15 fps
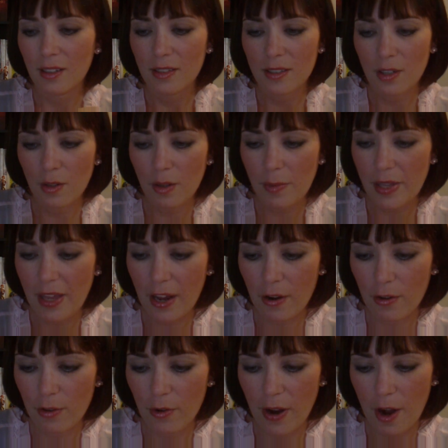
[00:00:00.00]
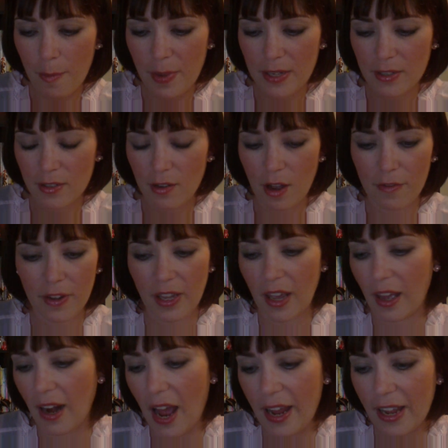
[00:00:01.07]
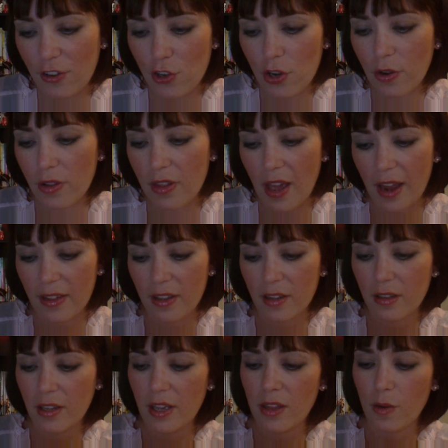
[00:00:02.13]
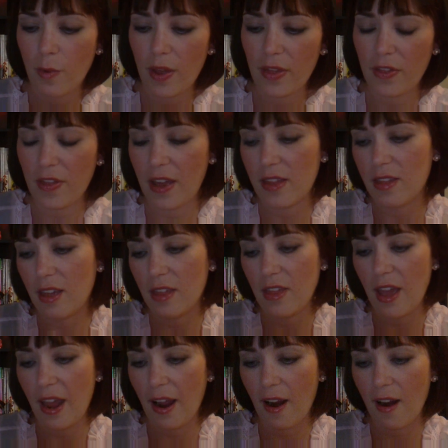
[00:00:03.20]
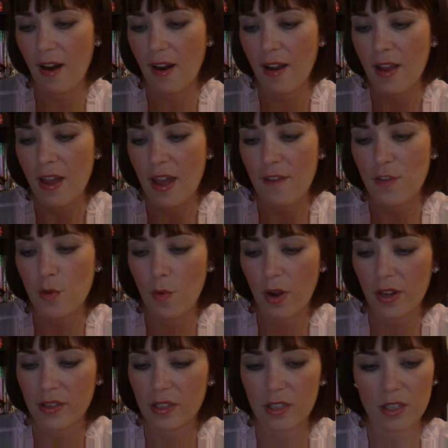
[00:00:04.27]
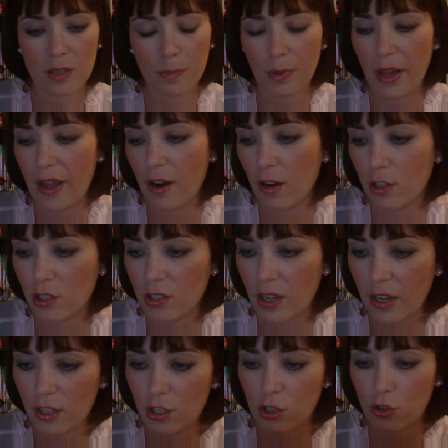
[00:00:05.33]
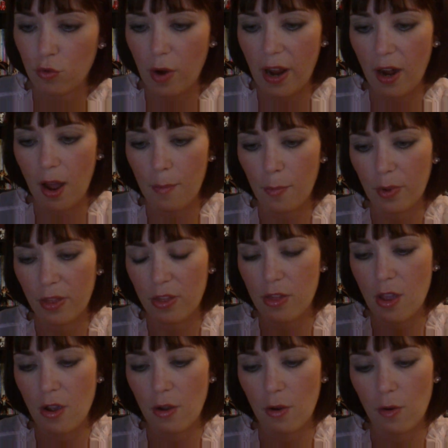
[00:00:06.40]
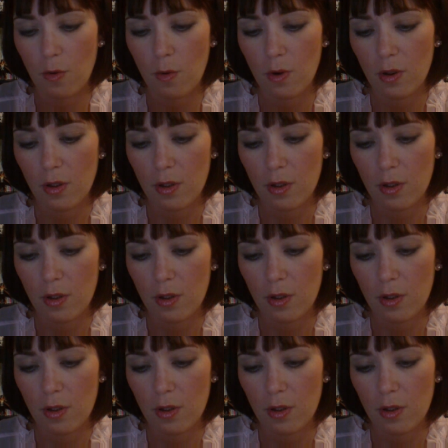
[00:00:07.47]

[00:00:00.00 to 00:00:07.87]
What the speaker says: So let me take her little hair pieces off again. I guess you could technically, the way that they did the hair, if you wanted to display her just like straight up with no,